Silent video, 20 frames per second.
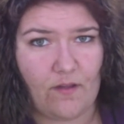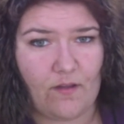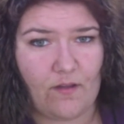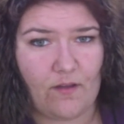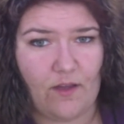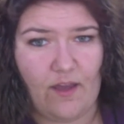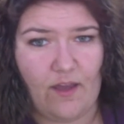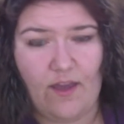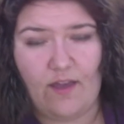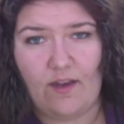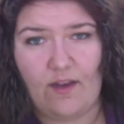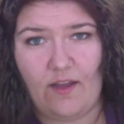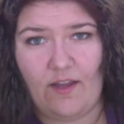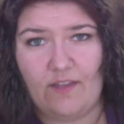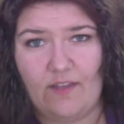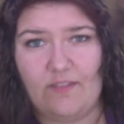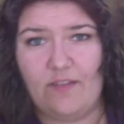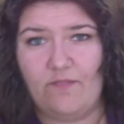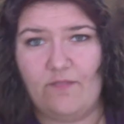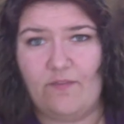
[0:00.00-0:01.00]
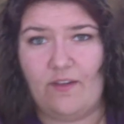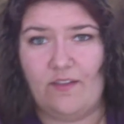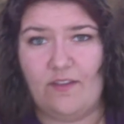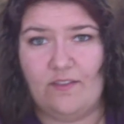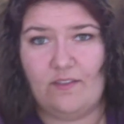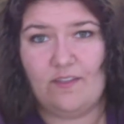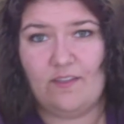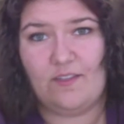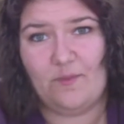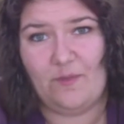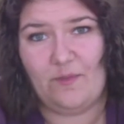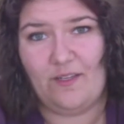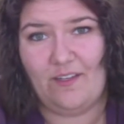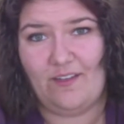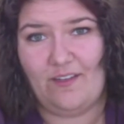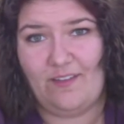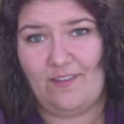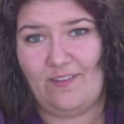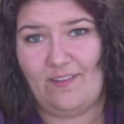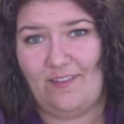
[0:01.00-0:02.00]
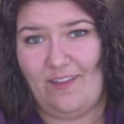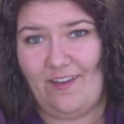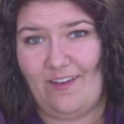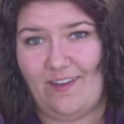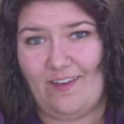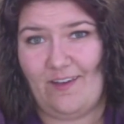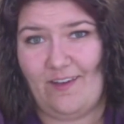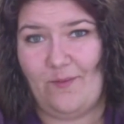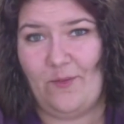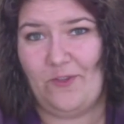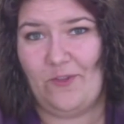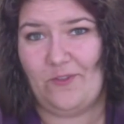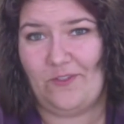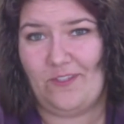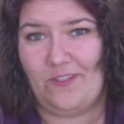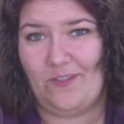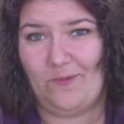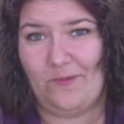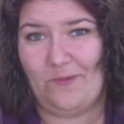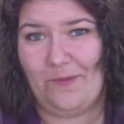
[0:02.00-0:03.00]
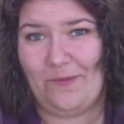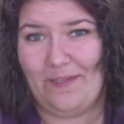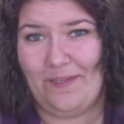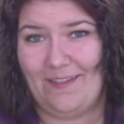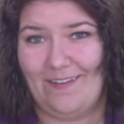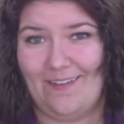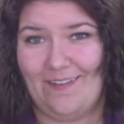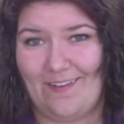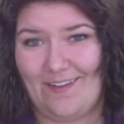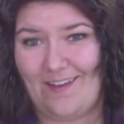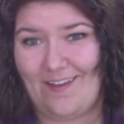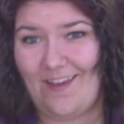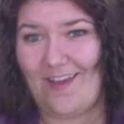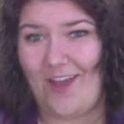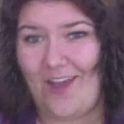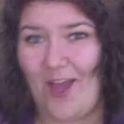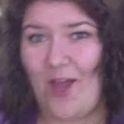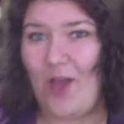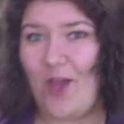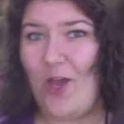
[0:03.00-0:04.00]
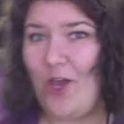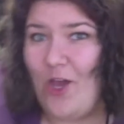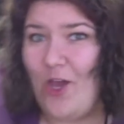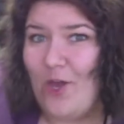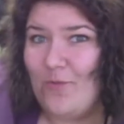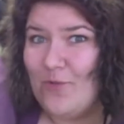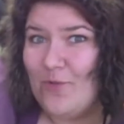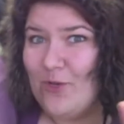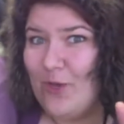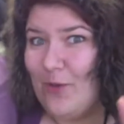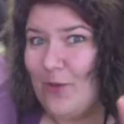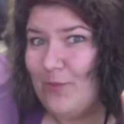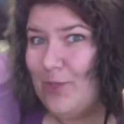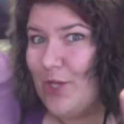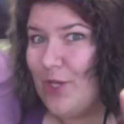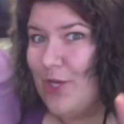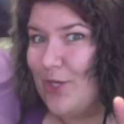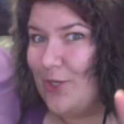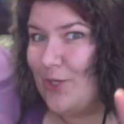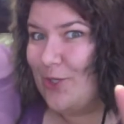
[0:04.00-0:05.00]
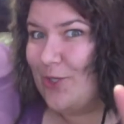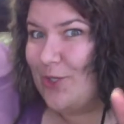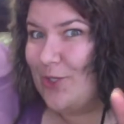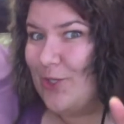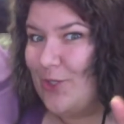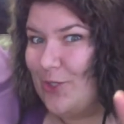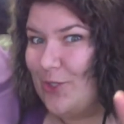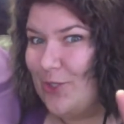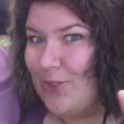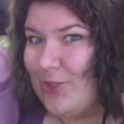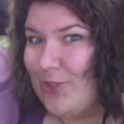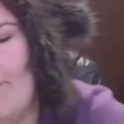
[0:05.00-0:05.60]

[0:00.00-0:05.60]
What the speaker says: and I identify as a lesbian. Like, I'm interested in women. Hit me up, ladies!